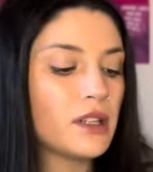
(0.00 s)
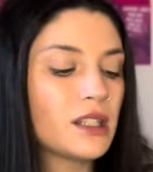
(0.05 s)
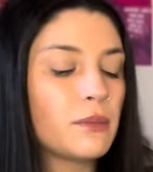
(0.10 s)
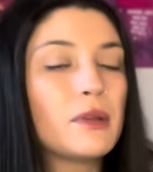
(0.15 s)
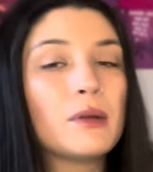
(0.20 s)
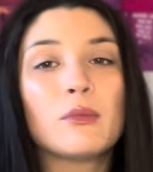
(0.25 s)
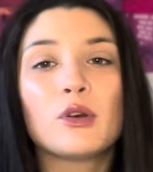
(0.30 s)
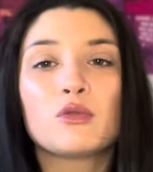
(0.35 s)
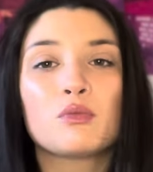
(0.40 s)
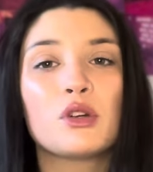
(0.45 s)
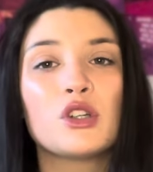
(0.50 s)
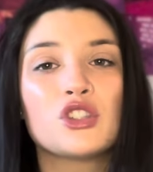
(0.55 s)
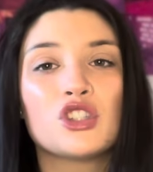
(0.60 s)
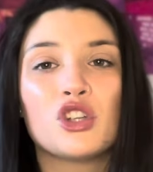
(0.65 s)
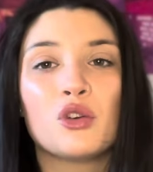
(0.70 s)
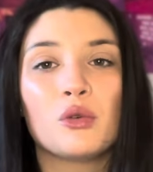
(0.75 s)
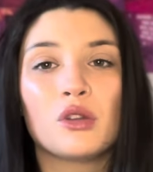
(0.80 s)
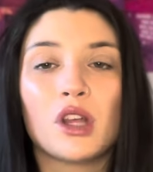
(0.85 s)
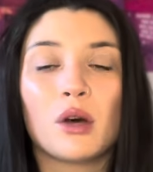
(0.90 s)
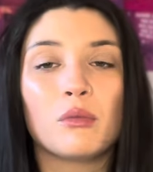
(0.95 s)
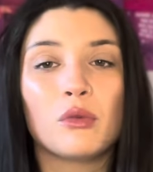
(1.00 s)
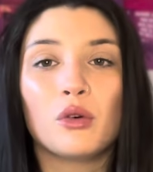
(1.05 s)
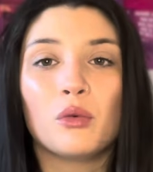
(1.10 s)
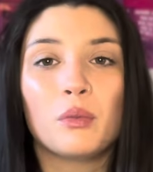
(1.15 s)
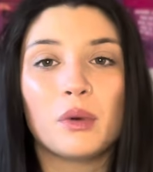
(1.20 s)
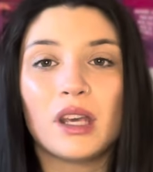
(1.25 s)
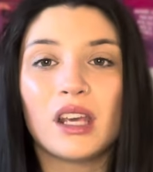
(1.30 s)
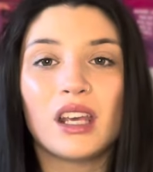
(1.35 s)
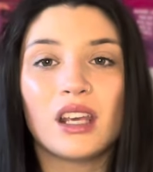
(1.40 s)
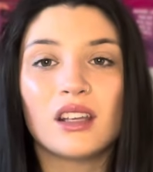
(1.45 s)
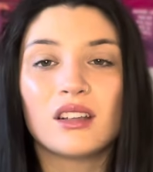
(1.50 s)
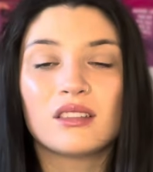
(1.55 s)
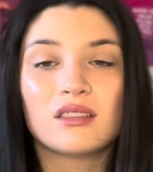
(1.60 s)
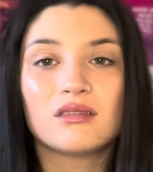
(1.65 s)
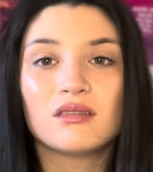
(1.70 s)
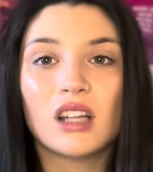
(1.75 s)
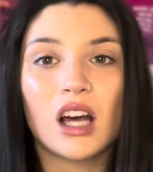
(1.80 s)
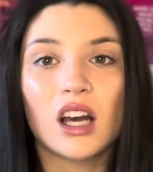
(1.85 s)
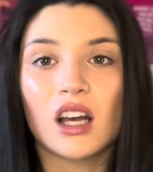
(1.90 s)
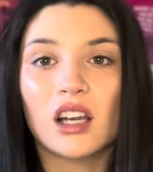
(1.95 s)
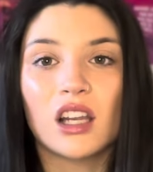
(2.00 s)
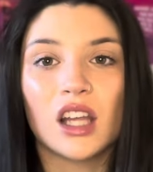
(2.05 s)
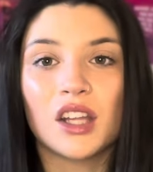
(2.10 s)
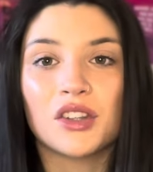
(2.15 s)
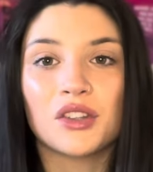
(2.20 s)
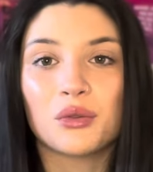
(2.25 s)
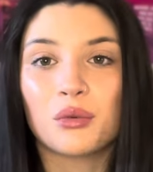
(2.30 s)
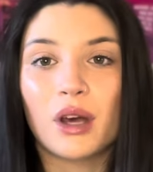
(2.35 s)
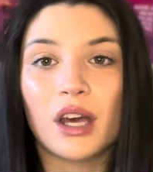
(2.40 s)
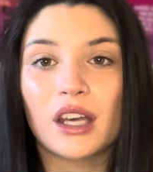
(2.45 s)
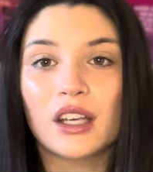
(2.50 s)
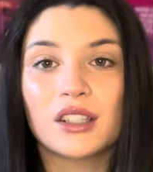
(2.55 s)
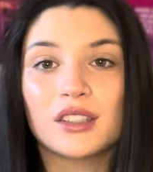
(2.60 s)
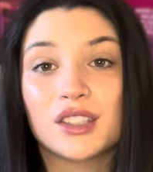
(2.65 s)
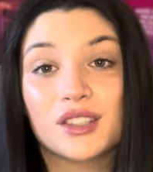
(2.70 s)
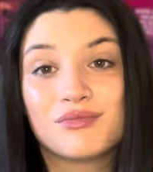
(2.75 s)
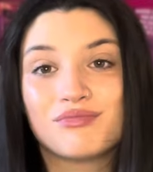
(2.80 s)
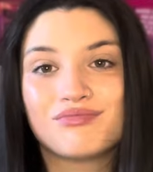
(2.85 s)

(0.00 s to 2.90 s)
I mean, most probably two of them will be ugly underwear because